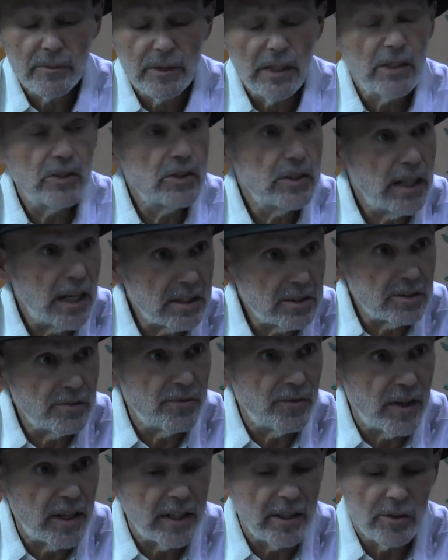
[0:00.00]
is
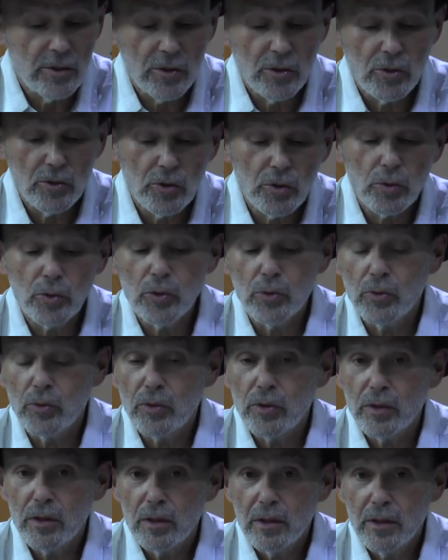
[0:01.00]
testifying to the
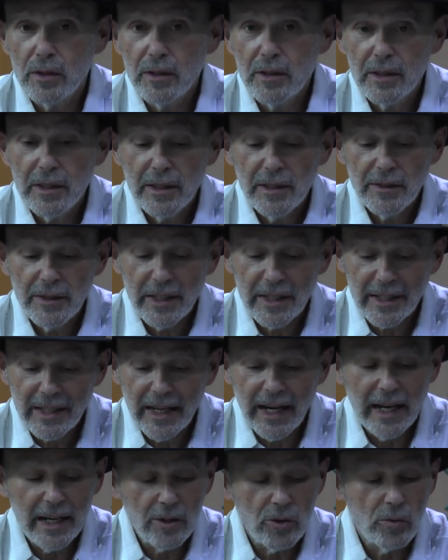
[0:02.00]
truth that
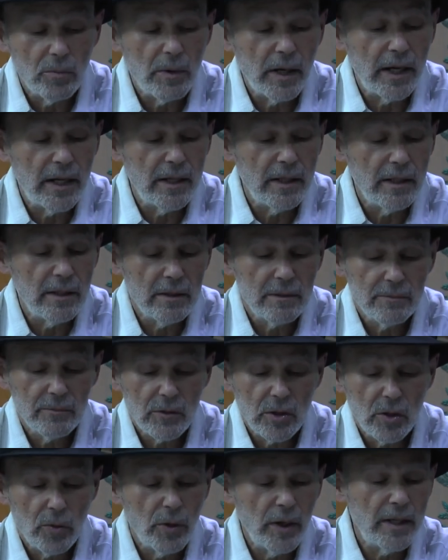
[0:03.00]
God Almighty
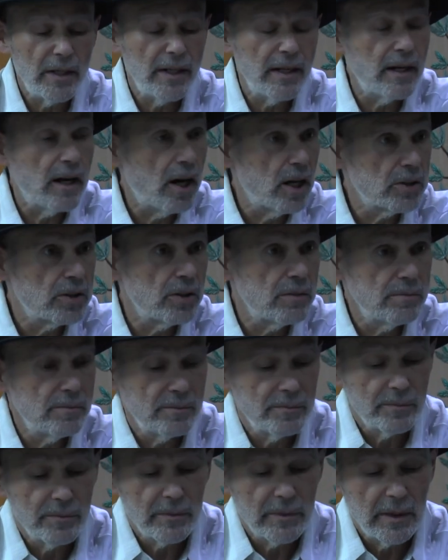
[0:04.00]
created Adam
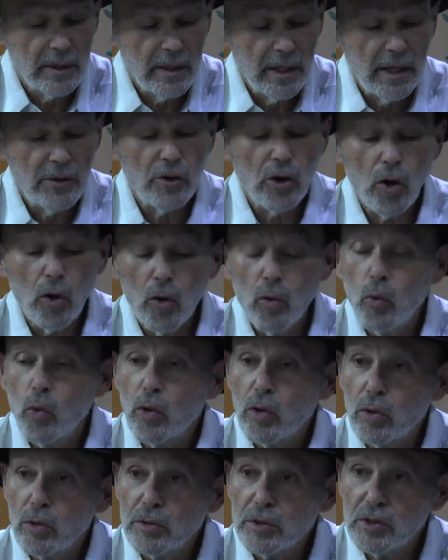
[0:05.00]
and the whole
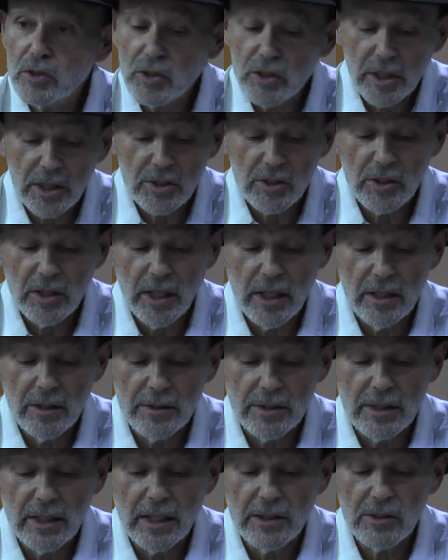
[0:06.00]
world in six
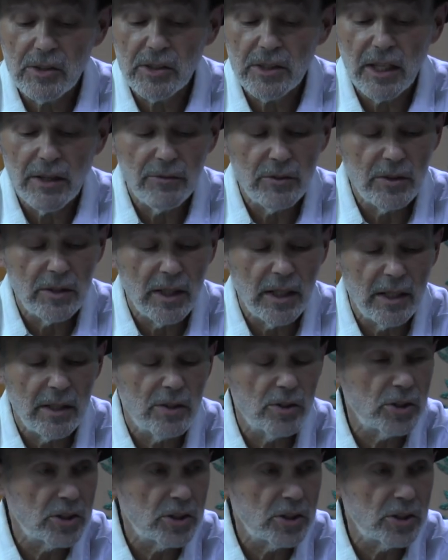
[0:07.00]
days, and on the seventh day, the